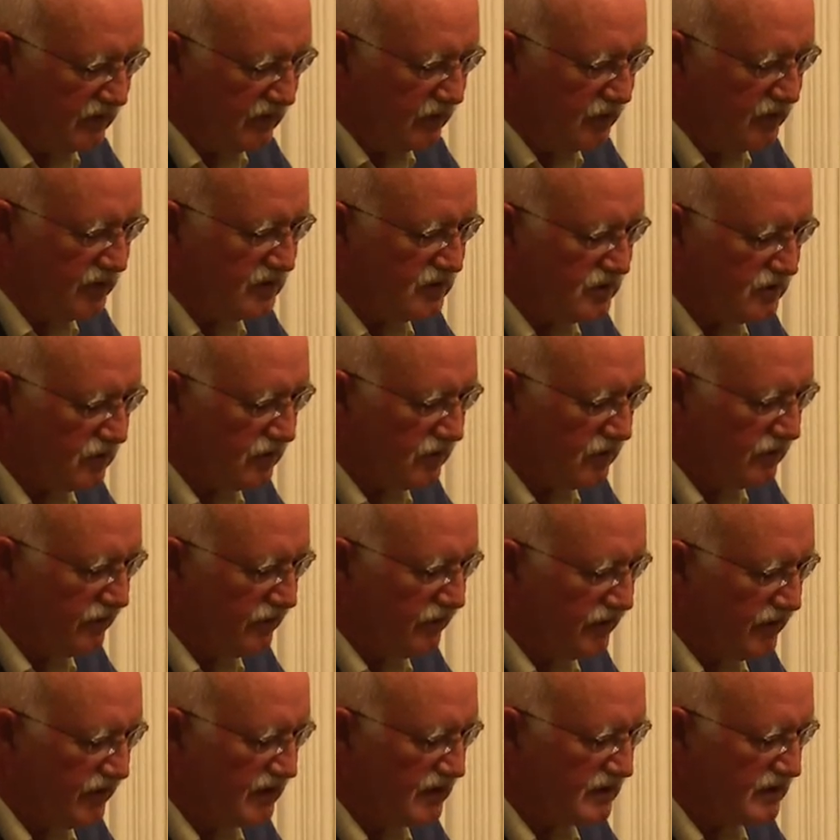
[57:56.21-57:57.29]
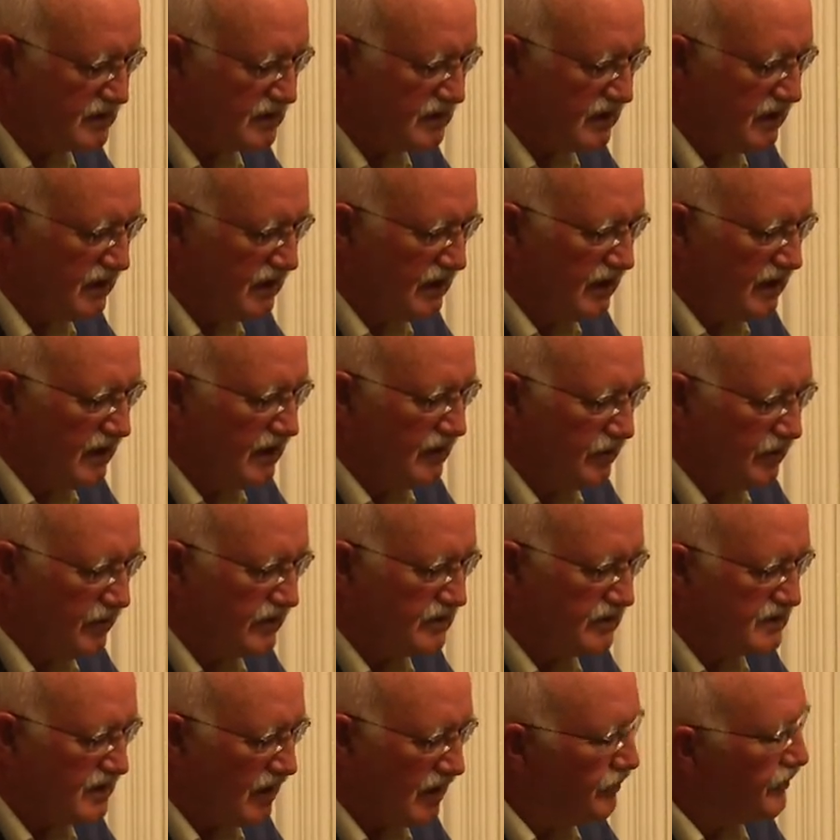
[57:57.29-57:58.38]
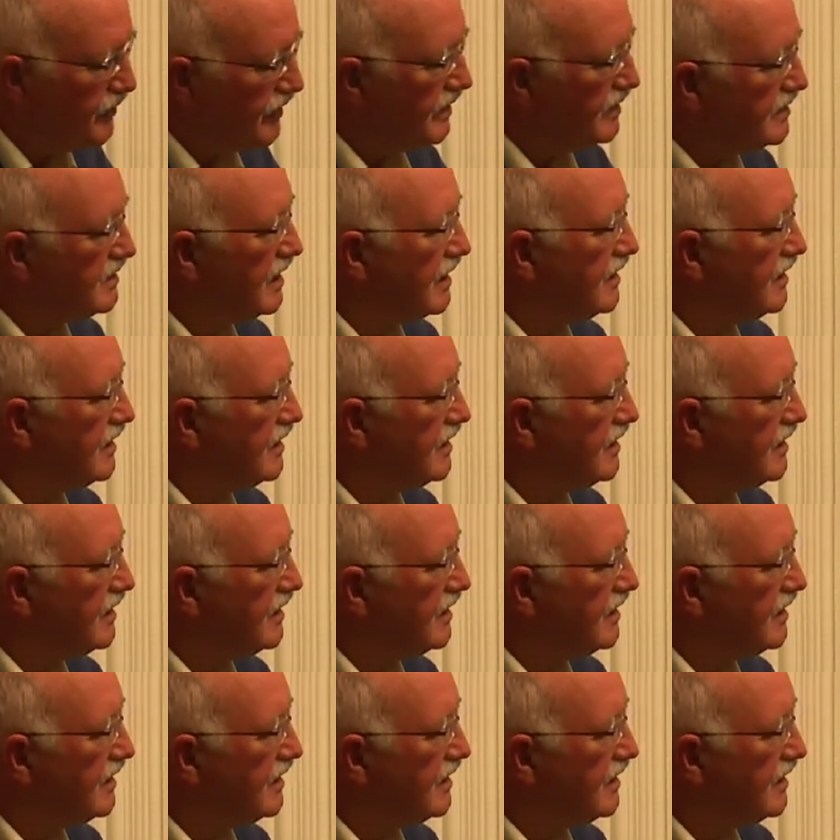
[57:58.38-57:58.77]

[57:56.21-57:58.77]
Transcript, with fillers: to be sure of this. But something